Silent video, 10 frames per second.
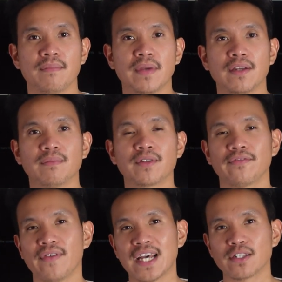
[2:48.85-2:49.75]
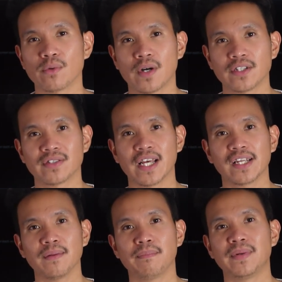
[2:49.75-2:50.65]
medium to fast wash
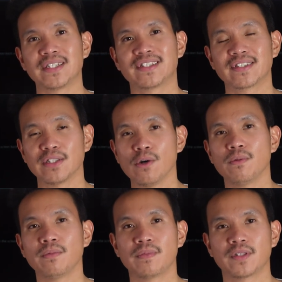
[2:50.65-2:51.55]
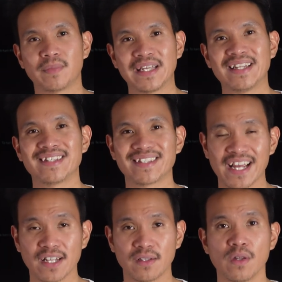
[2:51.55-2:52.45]
cycle, but slow spin
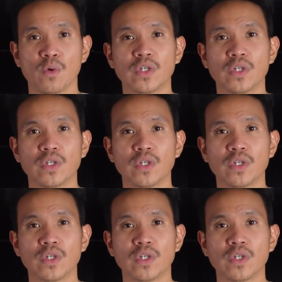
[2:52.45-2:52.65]
cycle,